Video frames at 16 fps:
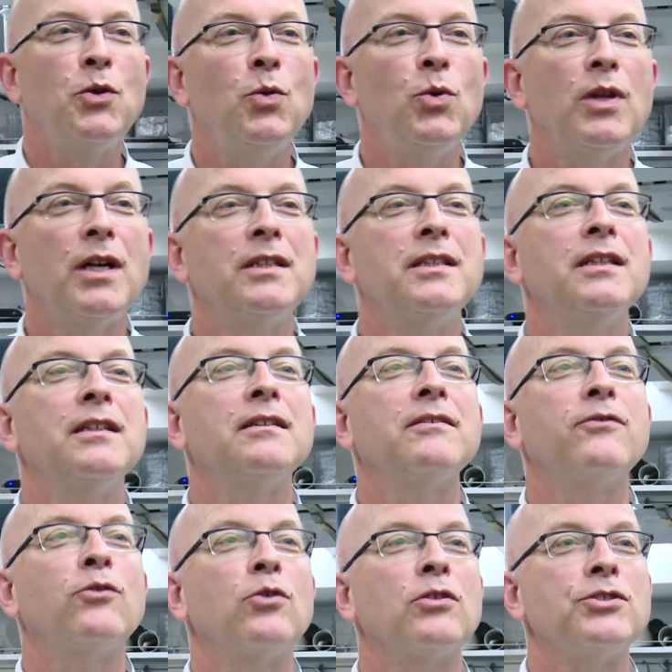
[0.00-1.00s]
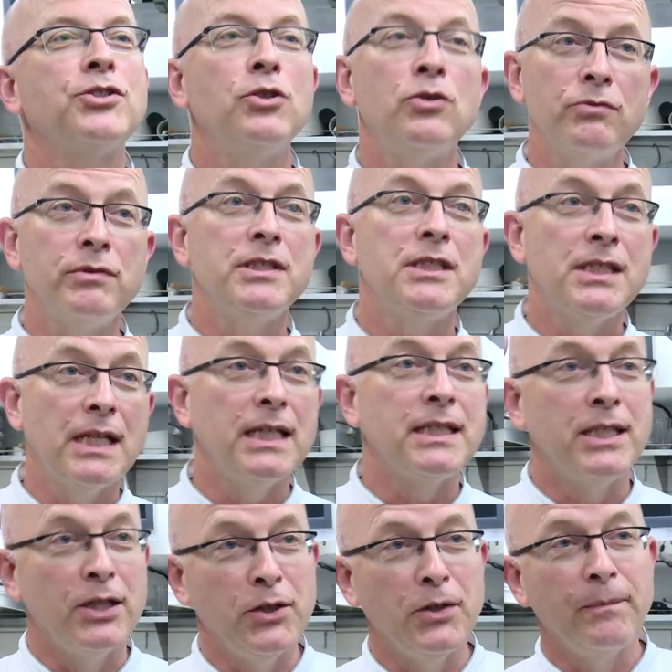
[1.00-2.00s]
cool idea for a children's
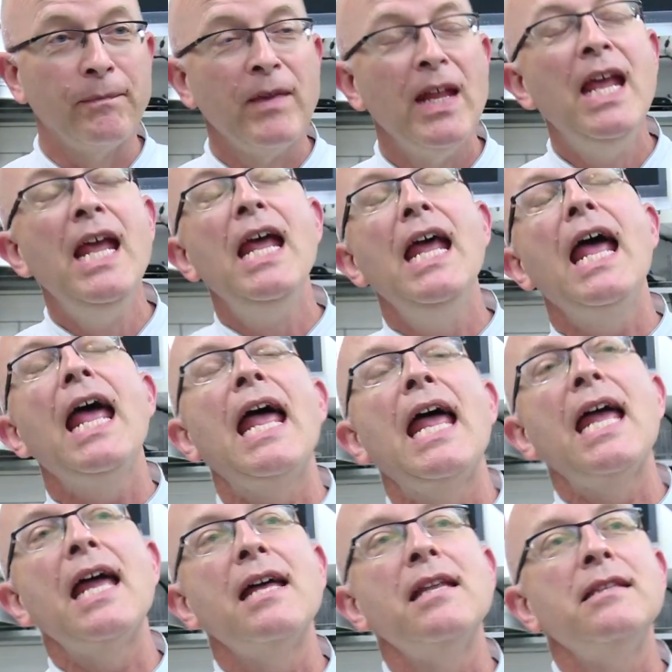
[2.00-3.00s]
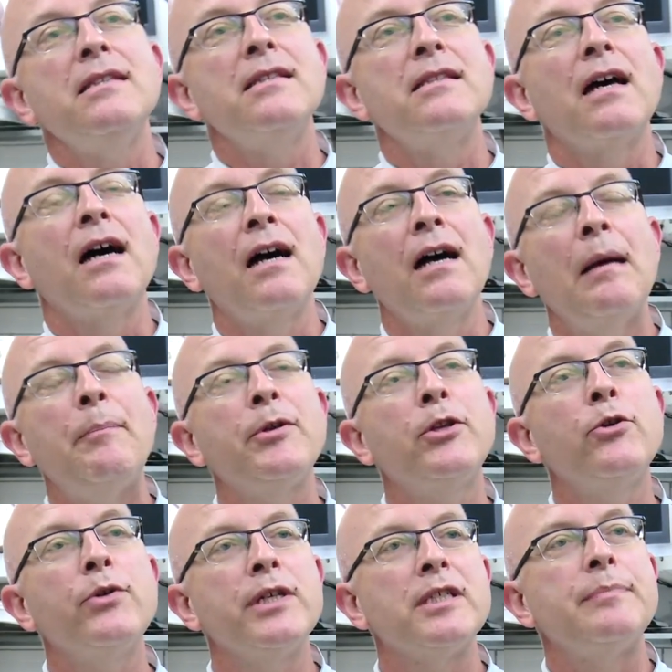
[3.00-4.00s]
state dinner. And uh,
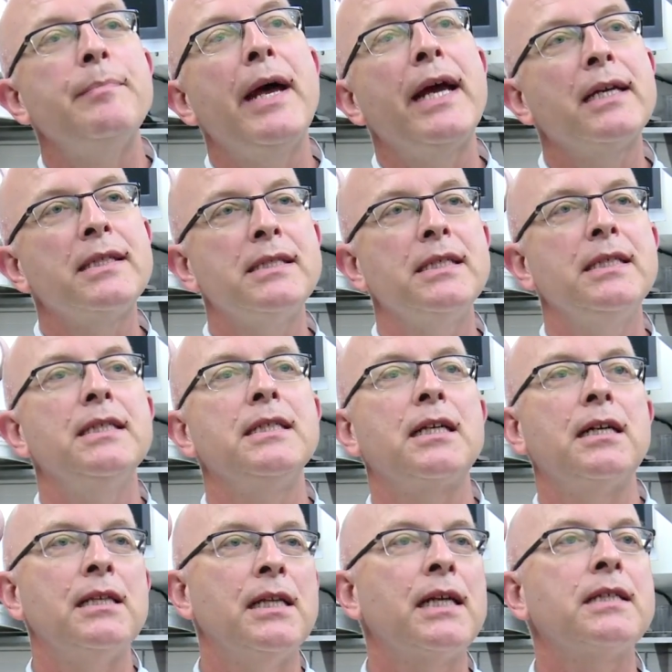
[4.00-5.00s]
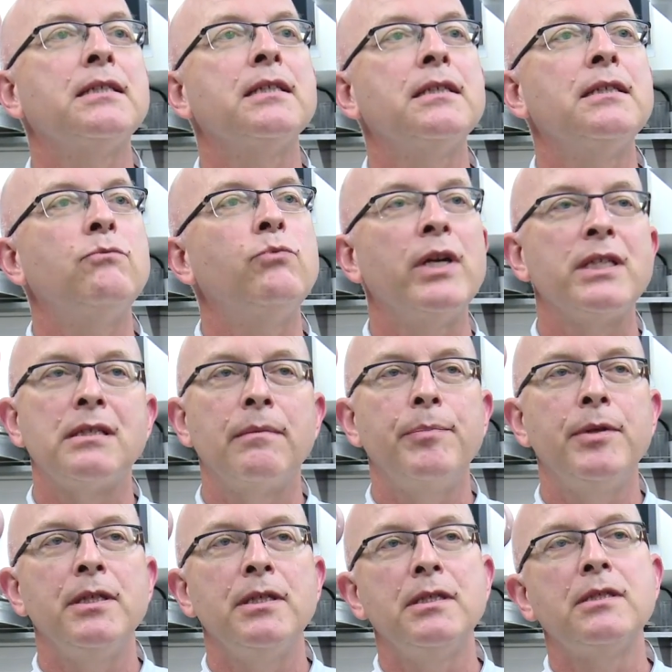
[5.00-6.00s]
Epicurious magazine collected
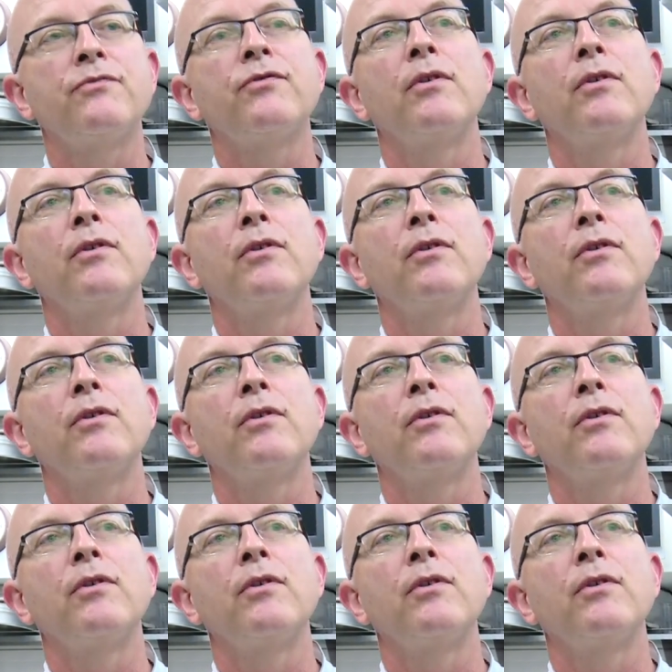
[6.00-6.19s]
recipes